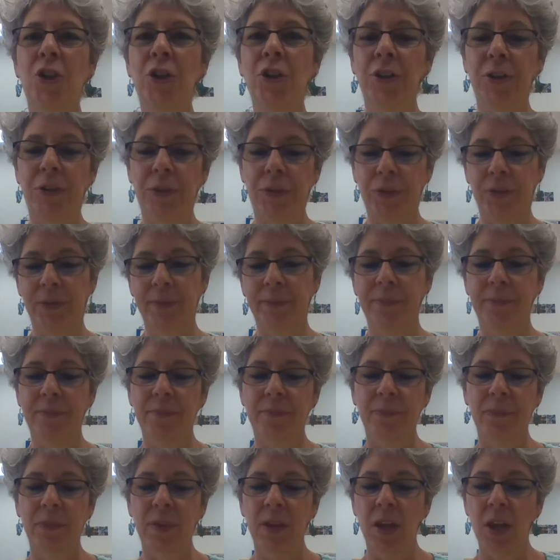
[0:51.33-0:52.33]
Turtles.
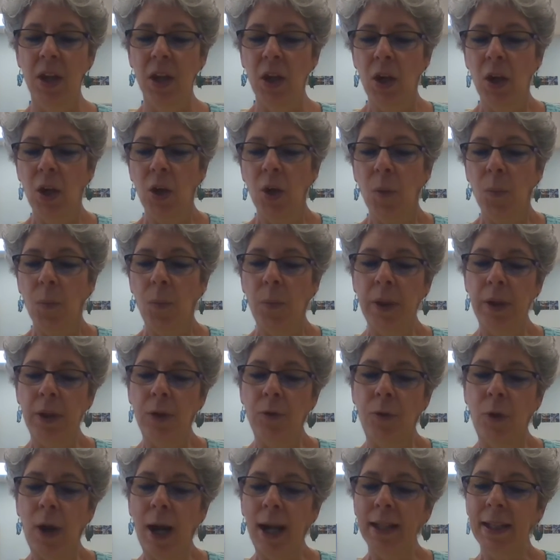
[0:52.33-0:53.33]
We
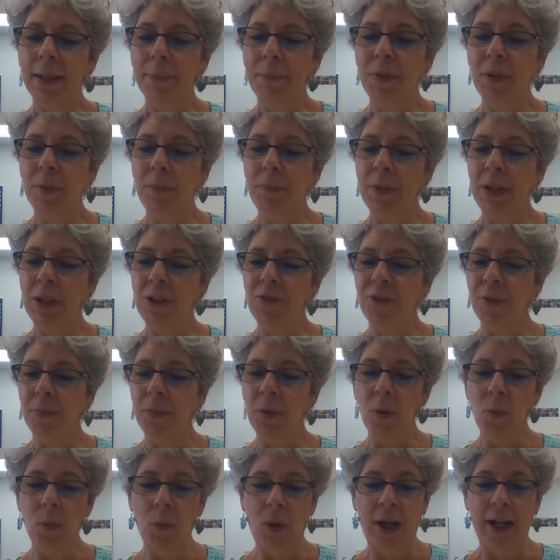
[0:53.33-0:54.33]
crawl up the beach
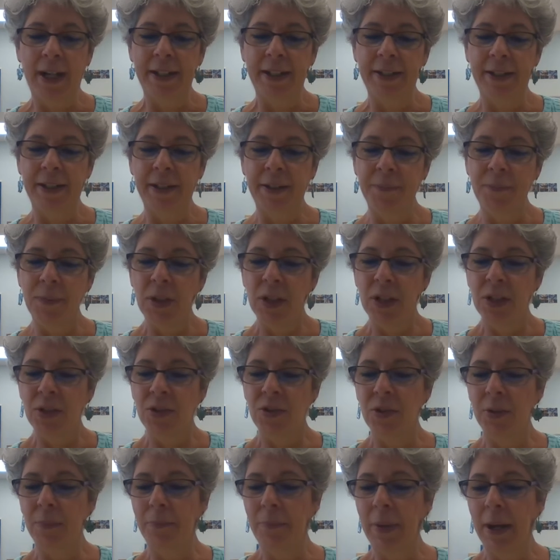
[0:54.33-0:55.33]
from the water
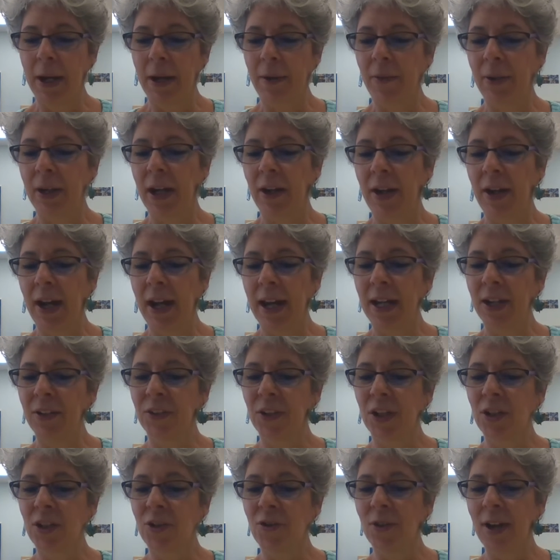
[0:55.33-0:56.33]
to bury our
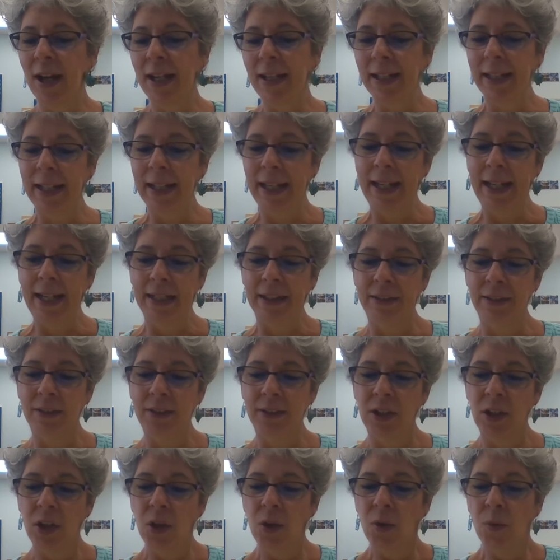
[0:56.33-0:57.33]
eggs on dry land.
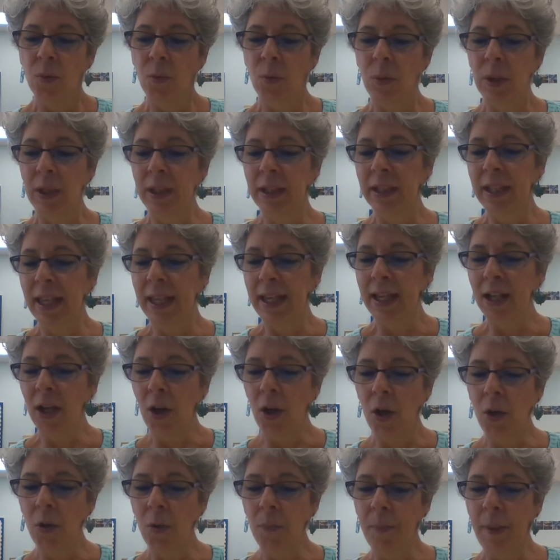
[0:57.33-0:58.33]
We lay a
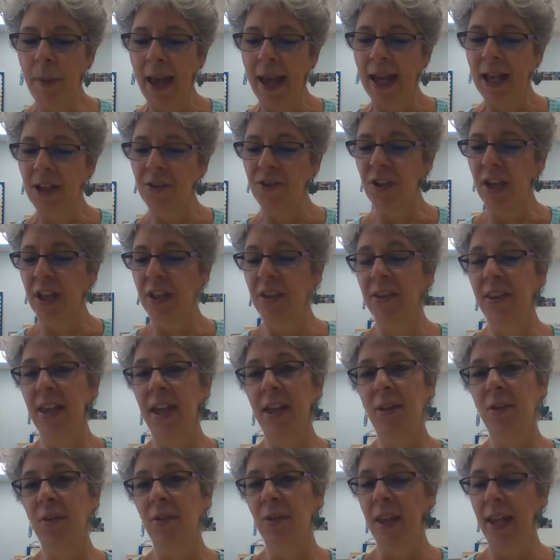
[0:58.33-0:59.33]
whole batch, and
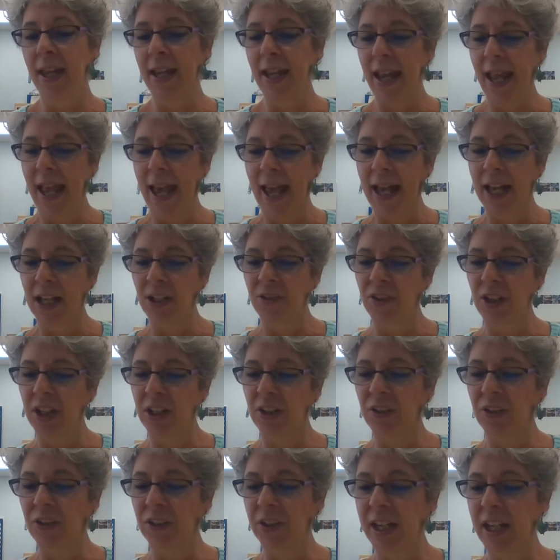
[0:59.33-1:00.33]
then they hatch
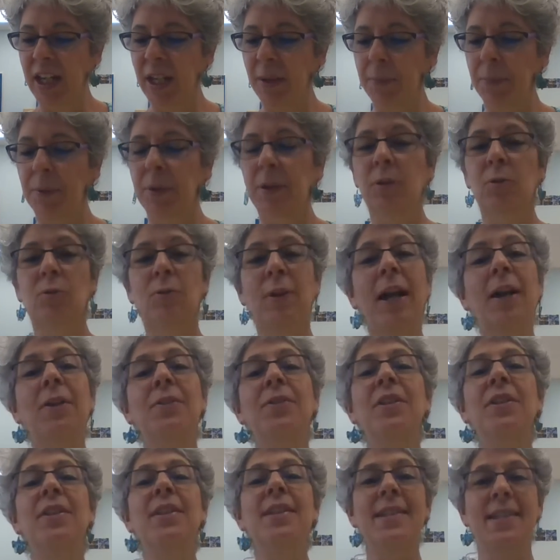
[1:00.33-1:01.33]
and scamper
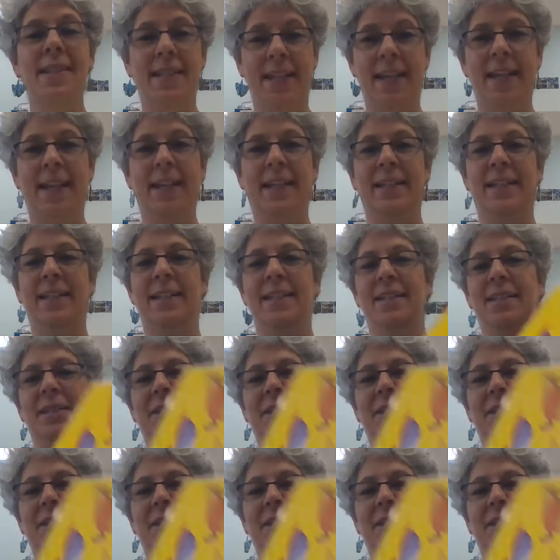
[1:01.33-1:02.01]
around in the sand.